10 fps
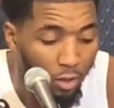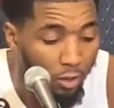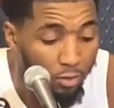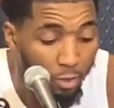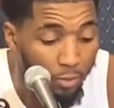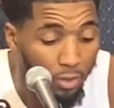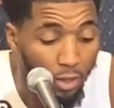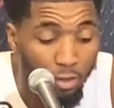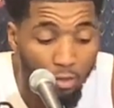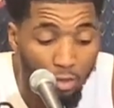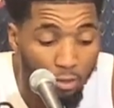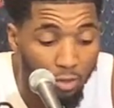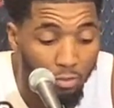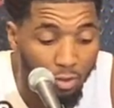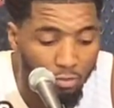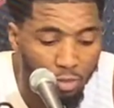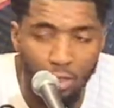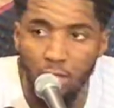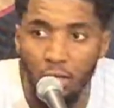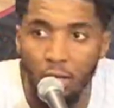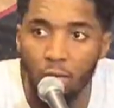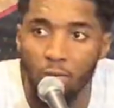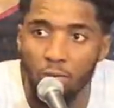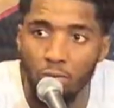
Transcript: us up and down, you know, we really did a lot of